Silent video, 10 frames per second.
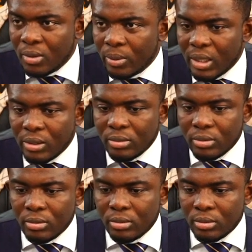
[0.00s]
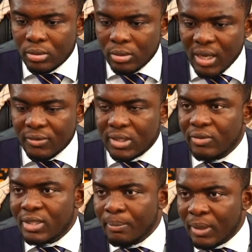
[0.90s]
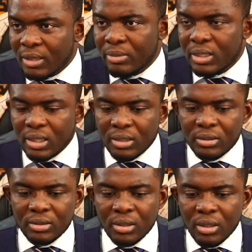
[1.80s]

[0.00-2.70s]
where you have service apartment and